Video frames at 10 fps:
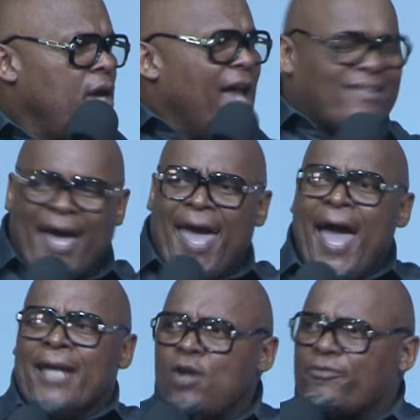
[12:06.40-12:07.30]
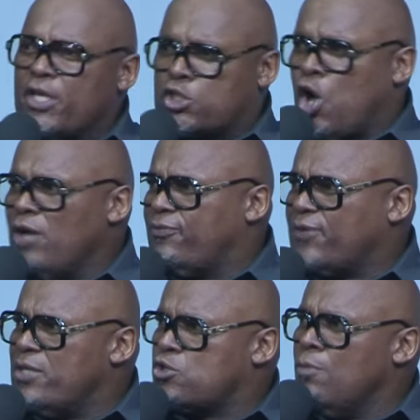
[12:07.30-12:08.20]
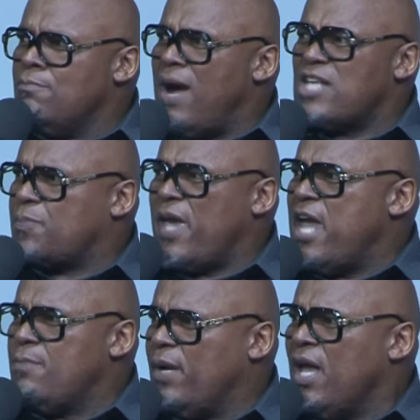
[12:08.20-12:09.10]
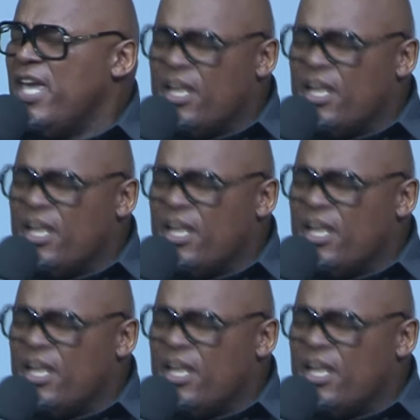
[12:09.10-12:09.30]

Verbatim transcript: at the end of this conference, you must be able,